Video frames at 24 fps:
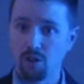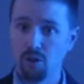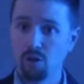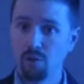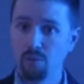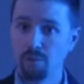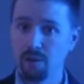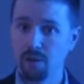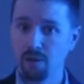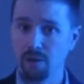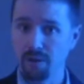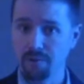
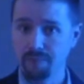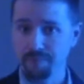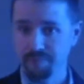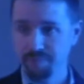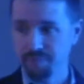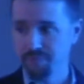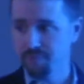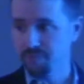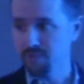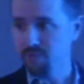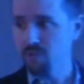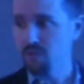COBOL,
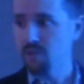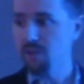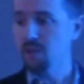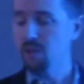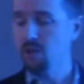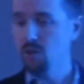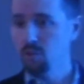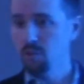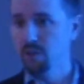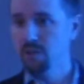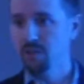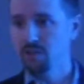
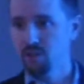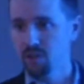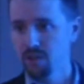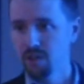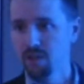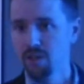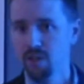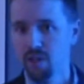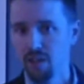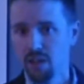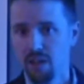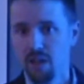which
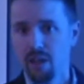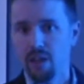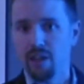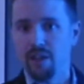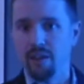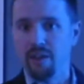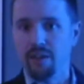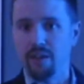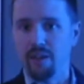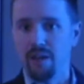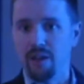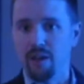
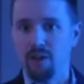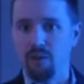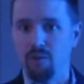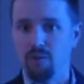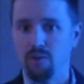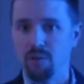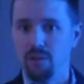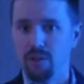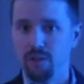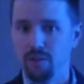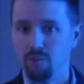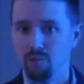they are
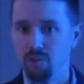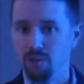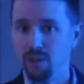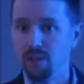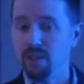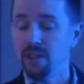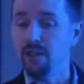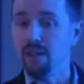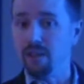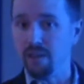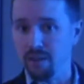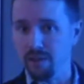really
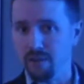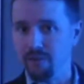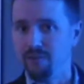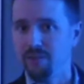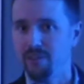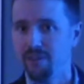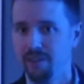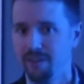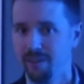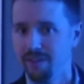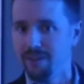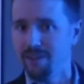relieved
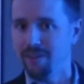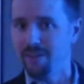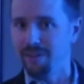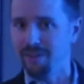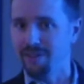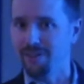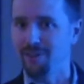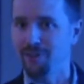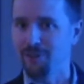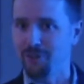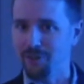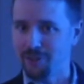that
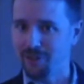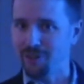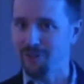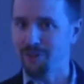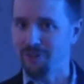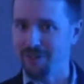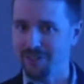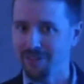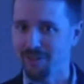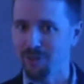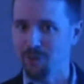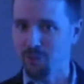they'll still
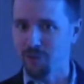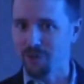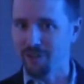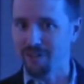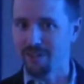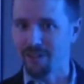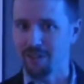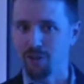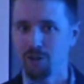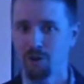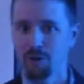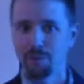get to work
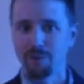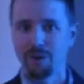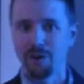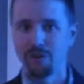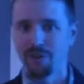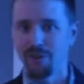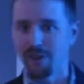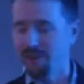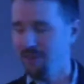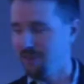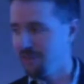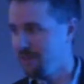in COBOL
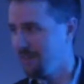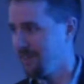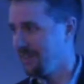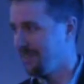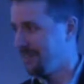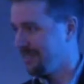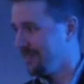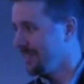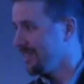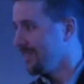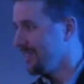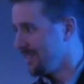rather than
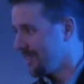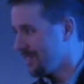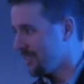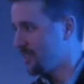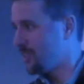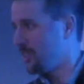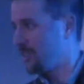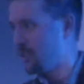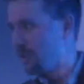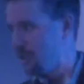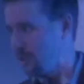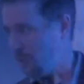
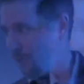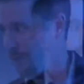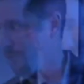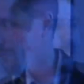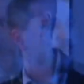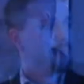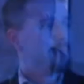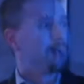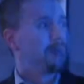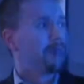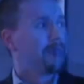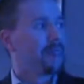C#.
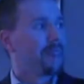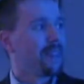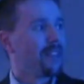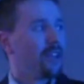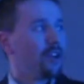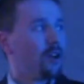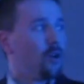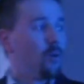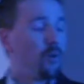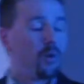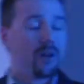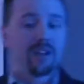
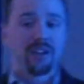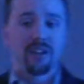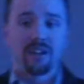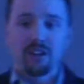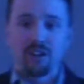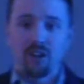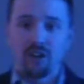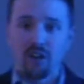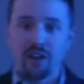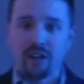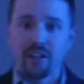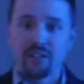We needed
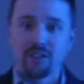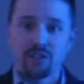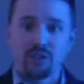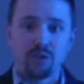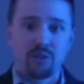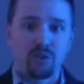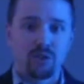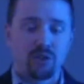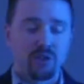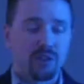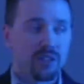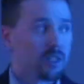our end
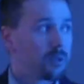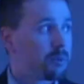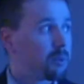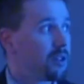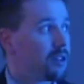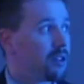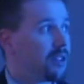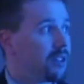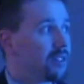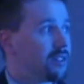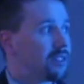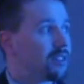user
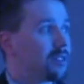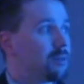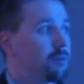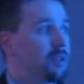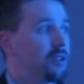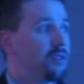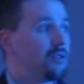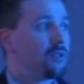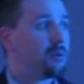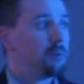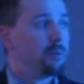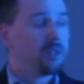experience to be
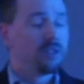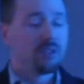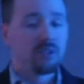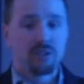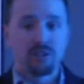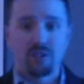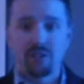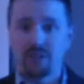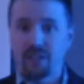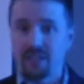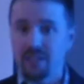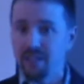
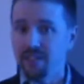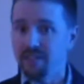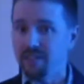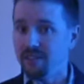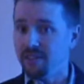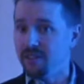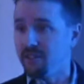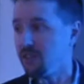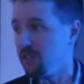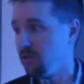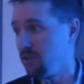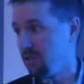familiar and easy
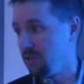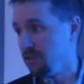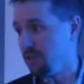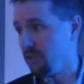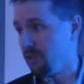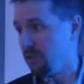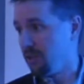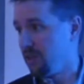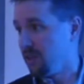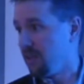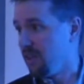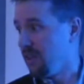to learn.
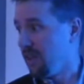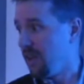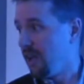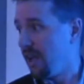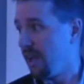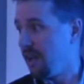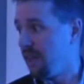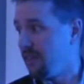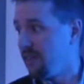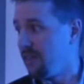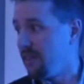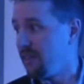
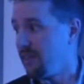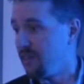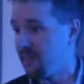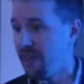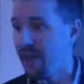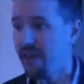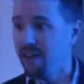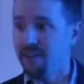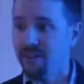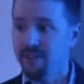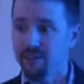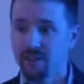And
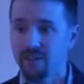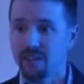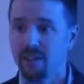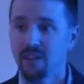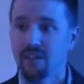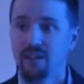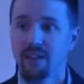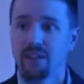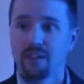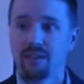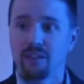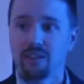that is,
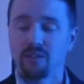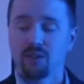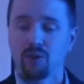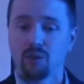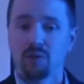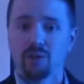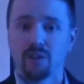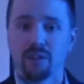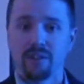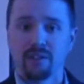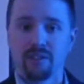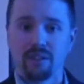again, this
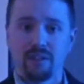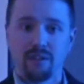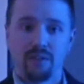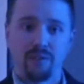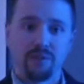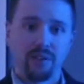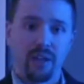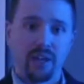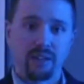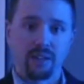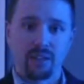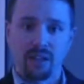whole idea of
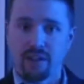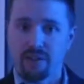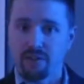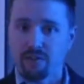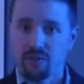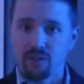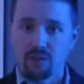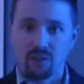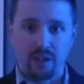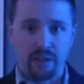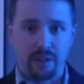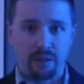that
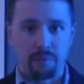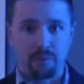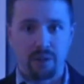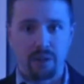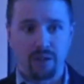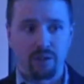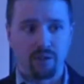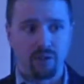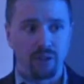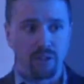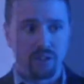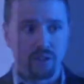like-for-like
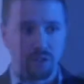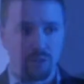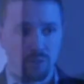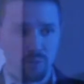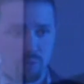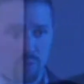migration